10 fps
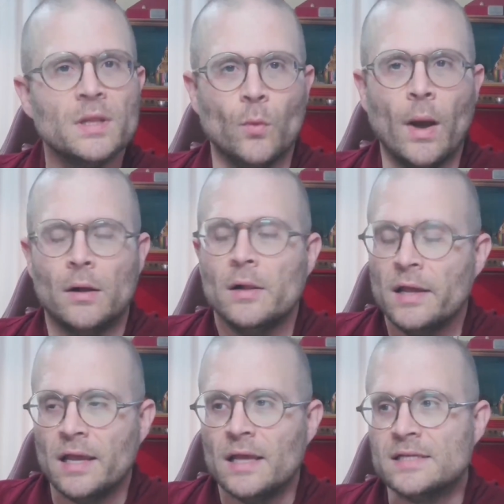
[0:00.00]
well
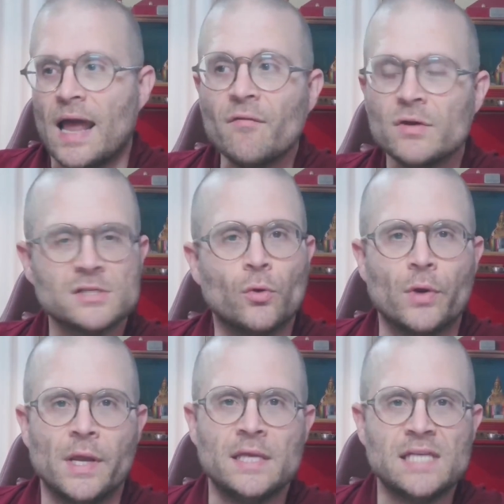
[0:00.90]
is in every story
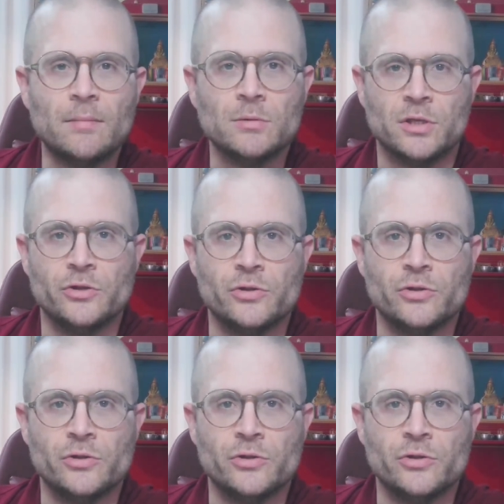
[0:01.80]
he's able to